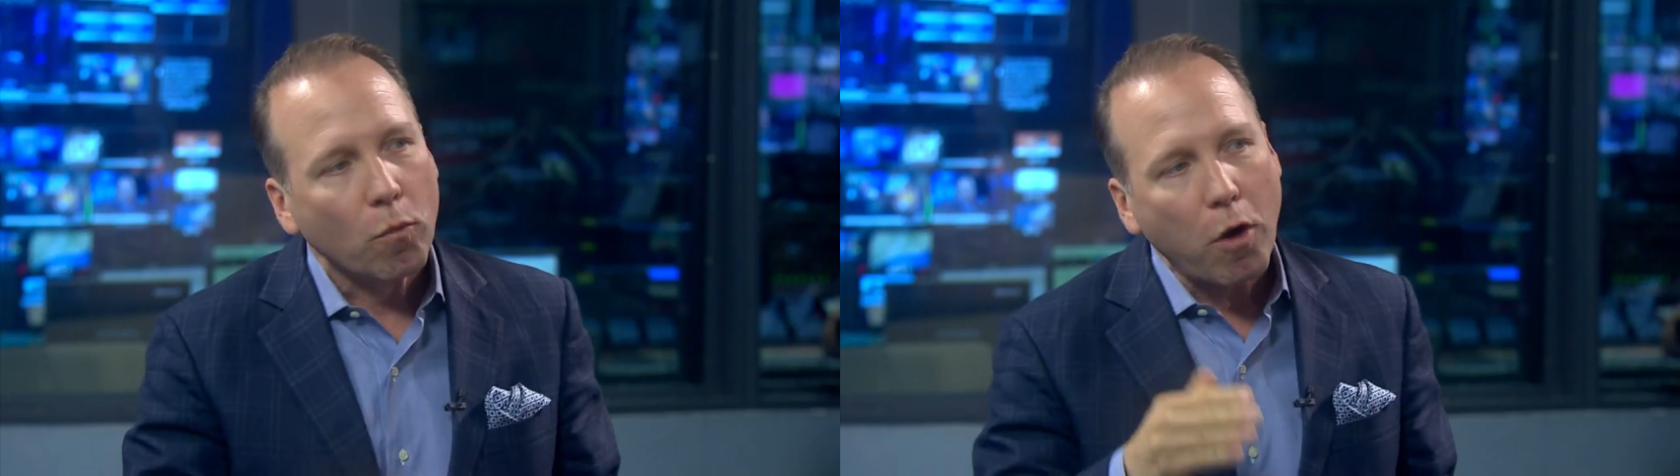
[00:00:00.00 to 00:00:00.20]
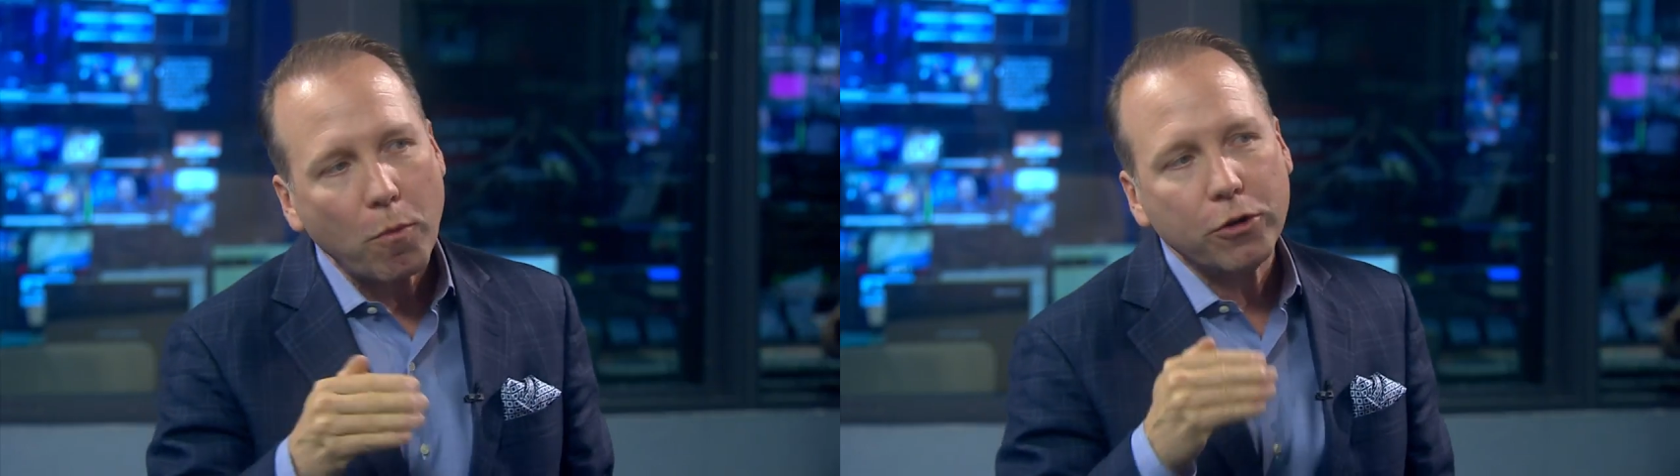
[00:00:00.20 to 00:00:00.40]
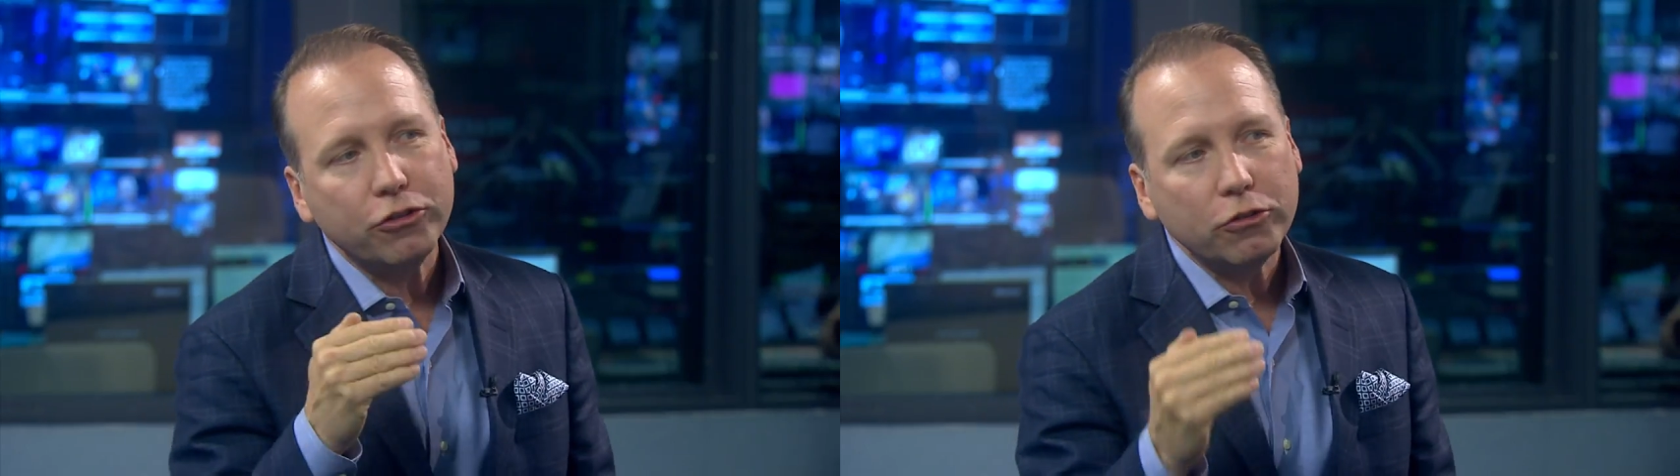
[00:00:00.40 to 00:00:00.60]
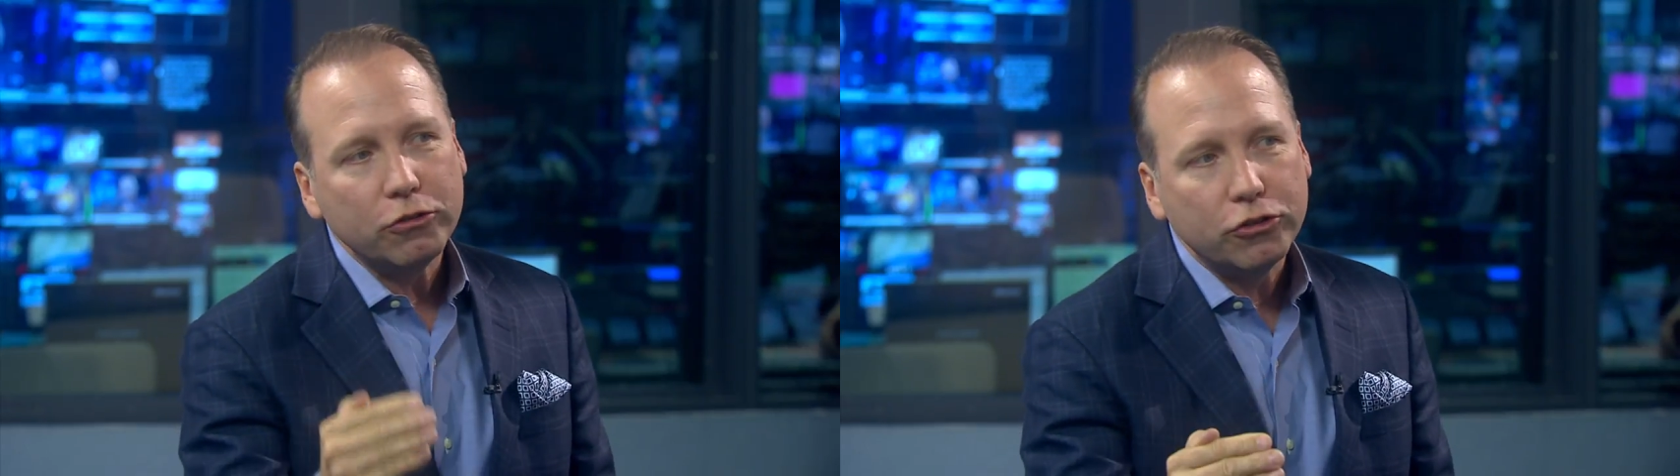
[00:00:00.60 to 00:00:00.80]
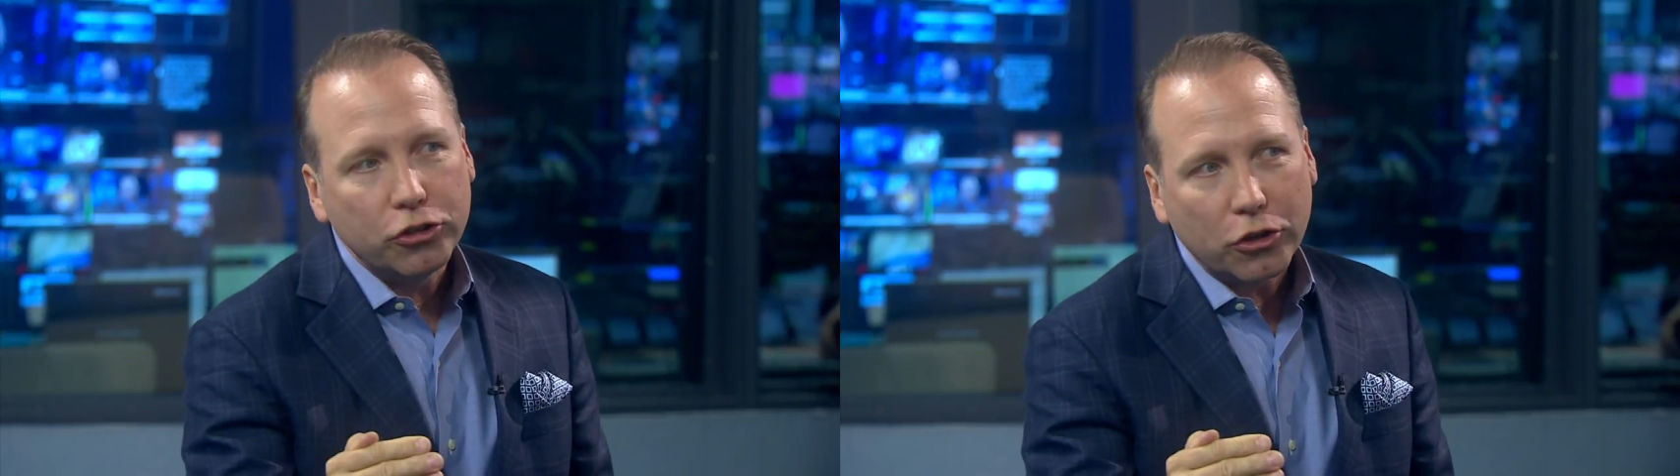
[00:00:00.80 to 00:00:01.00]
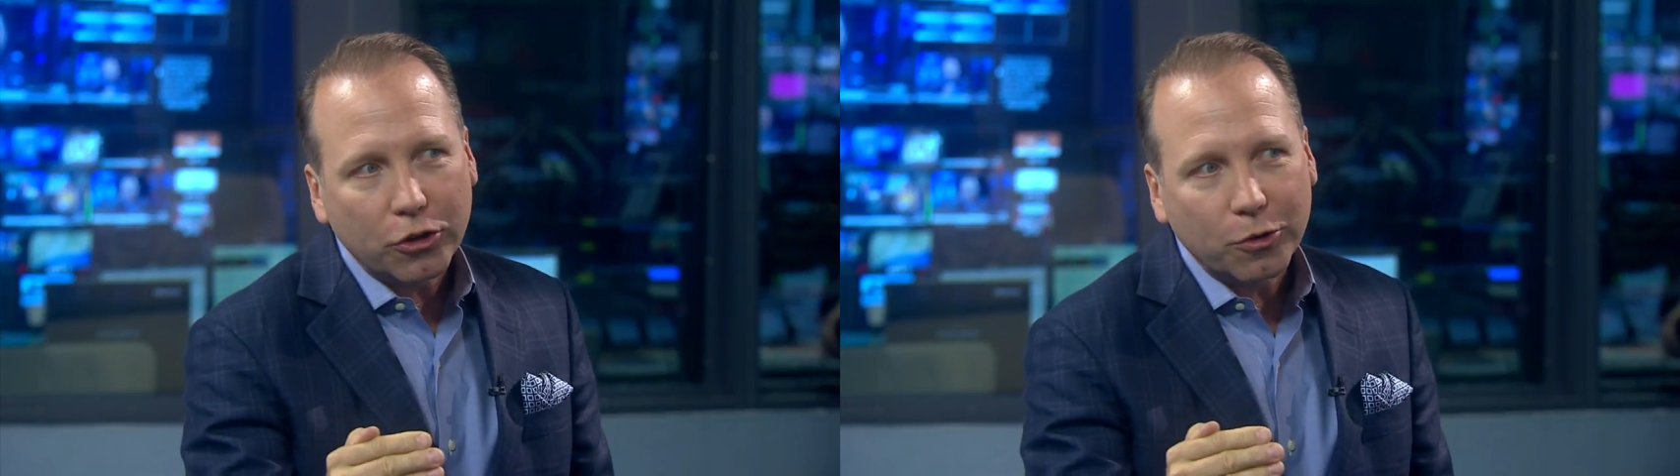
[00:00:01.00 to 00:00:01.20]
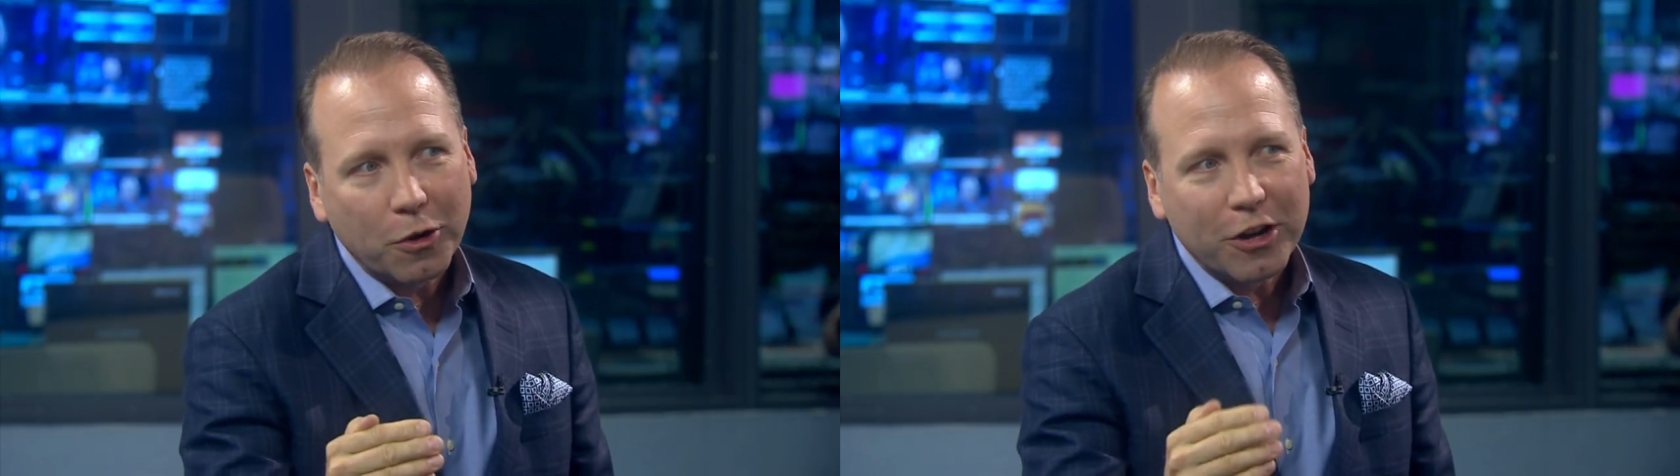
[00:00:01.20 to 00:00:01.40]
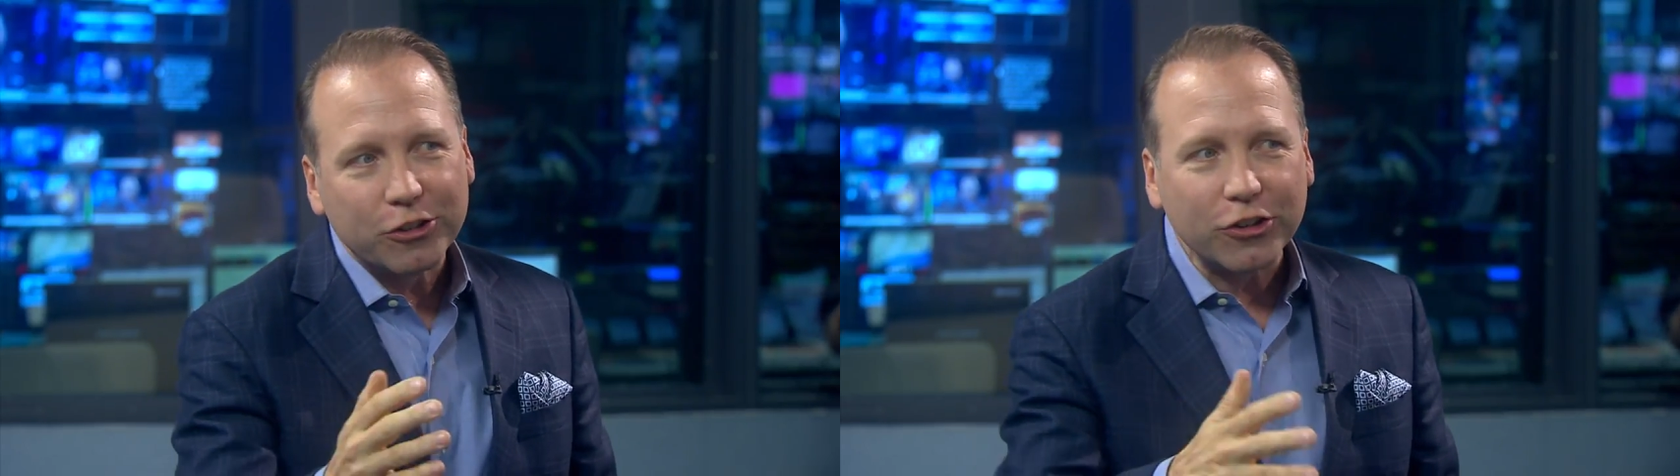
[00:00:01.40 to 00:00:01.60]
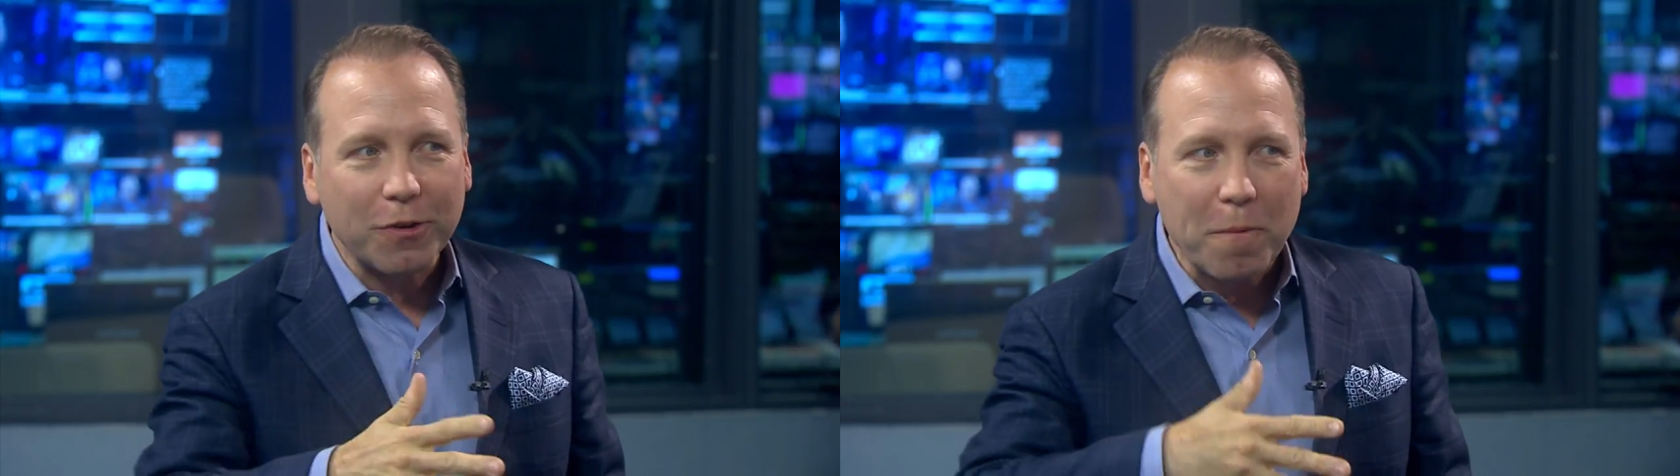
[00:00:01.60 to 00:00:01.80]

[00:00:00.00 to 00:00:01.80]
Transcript: What would you do to